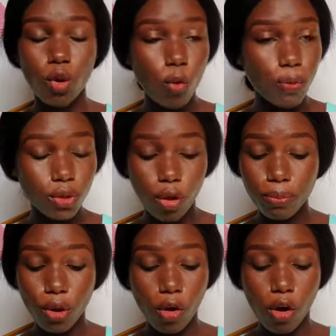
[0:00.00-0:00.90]
Open
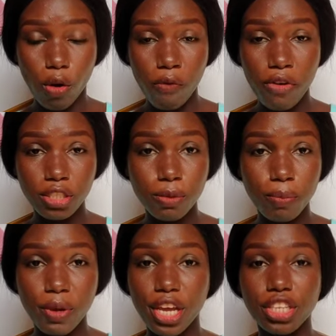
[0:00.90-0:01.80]
up your
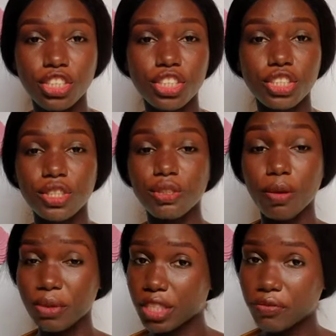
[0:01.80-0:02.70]
Facebook page,
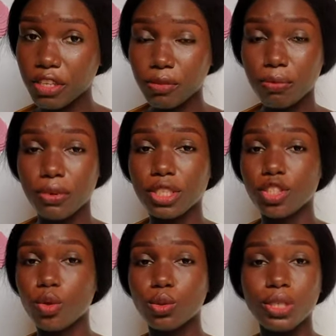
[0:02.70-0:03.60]
your business Facebook
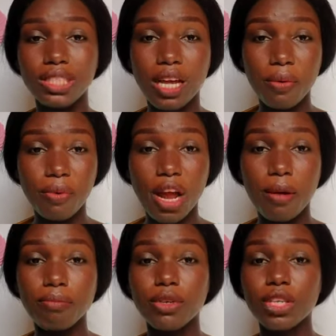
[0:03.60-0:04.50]
page, go to
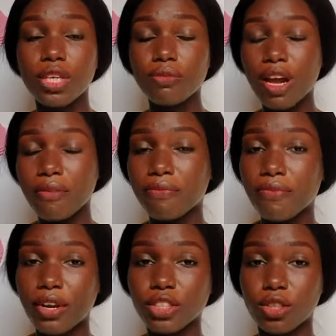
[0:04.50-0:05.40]
Instagram. If you have
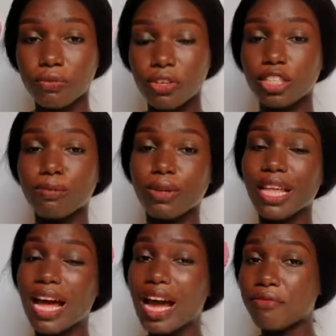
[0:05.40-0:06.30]
friends on Facebook
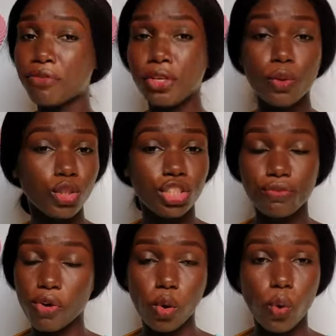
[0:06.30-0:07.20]
that have
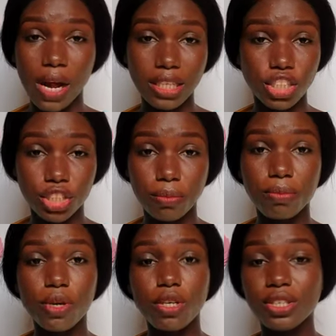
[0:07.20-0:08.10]
huge
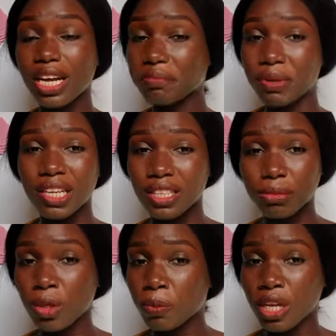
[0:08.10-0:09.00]
followership, you can pay
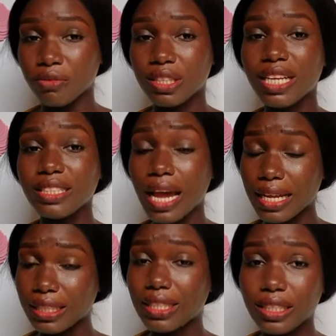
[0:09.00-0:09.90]
them to help you advertise.
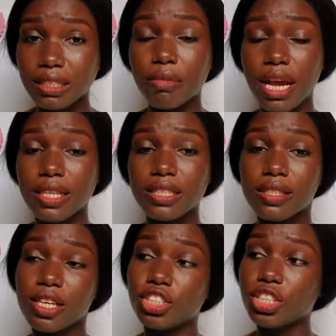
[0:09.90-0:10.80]
I did that in my early
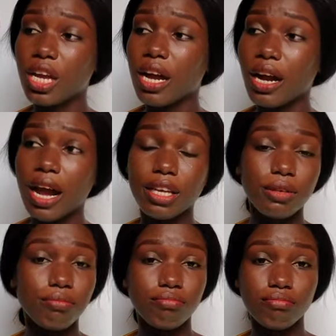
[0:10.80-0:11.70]
stage. I
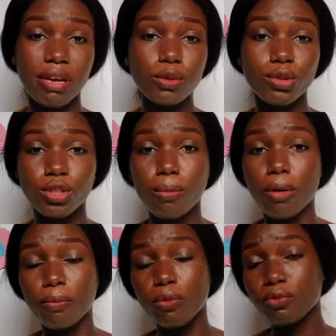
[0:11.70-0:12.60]
met with
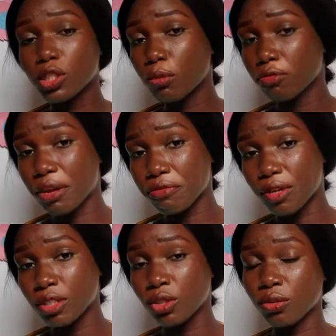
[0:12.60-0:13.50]
some of my
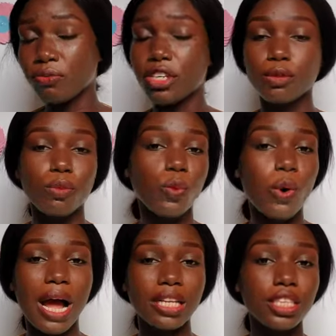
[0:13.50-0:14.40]
friends on Facebook
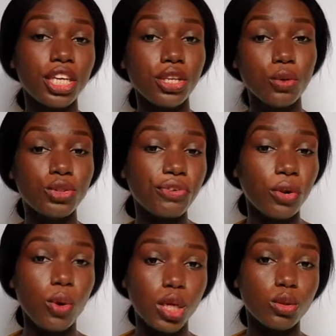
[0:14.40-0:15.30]
who had huge
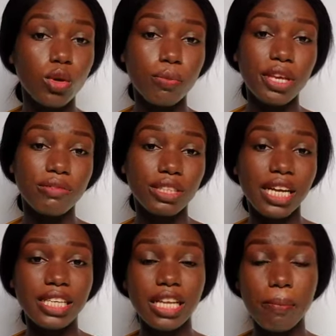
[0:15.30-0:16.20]
followers to help me
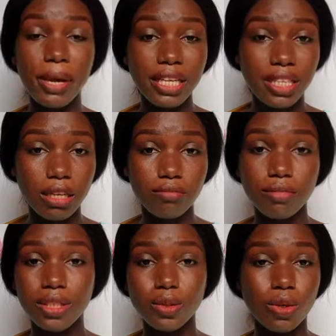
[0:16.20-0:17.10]
advertise. I paid them.
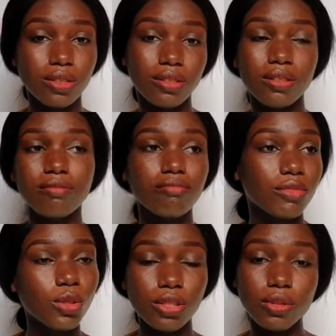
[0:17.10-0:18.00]
It was
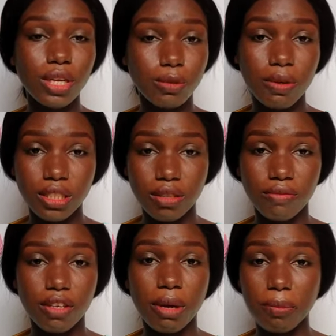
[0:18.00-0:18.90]
not so
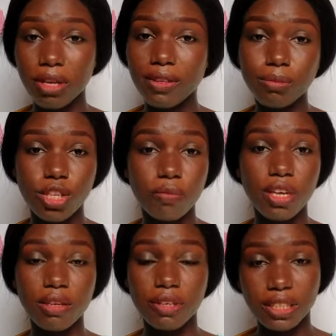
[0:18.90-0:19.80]
expensive then. I paid them to help
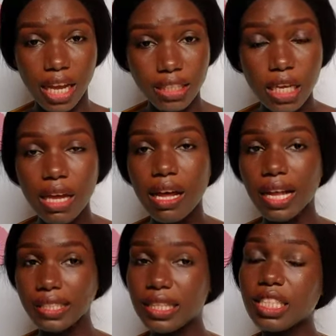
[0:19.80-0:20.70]
me advertise,
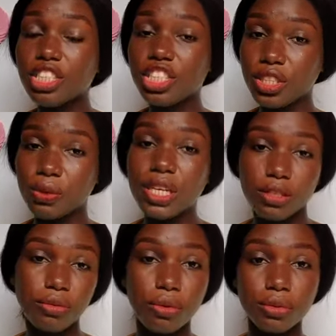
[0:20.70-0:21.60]
and yet it
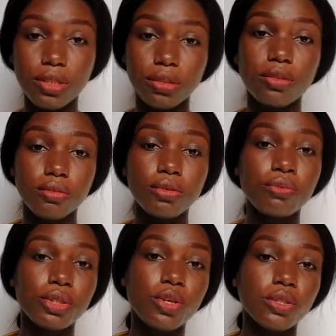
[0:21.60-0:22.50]
yielded good
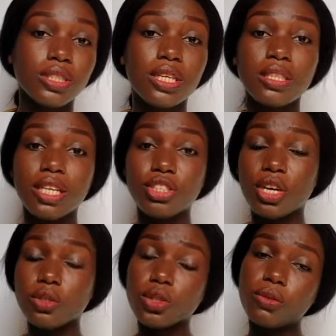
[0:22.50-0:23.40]
returns. Then
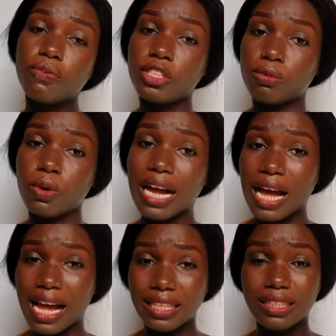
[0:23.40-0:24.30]
you can also do Facebook
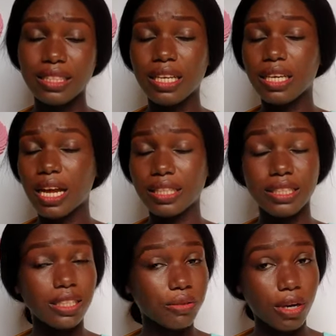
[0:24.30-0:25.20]
ads and
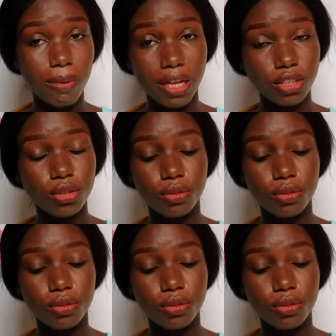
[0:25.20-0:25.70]
Instagram ads